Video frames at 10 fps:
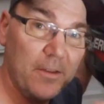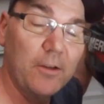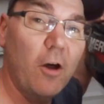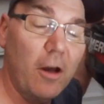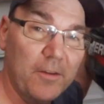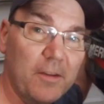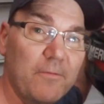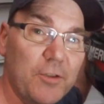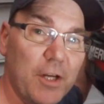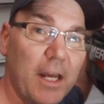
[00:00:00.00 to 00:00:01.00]
the laws
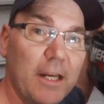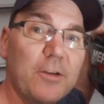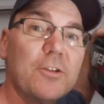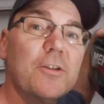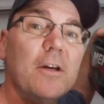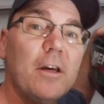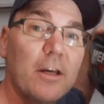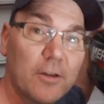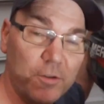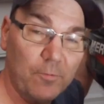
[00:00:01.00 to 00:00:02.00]
have changed
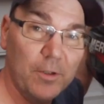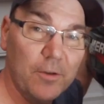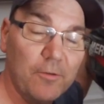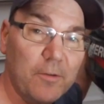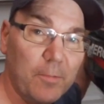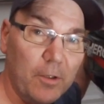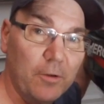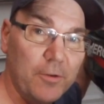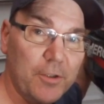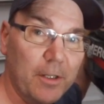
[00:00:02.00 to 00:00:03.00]
to reduce
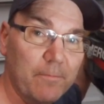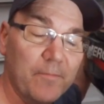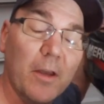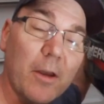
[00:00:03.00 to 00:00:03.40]
pollution.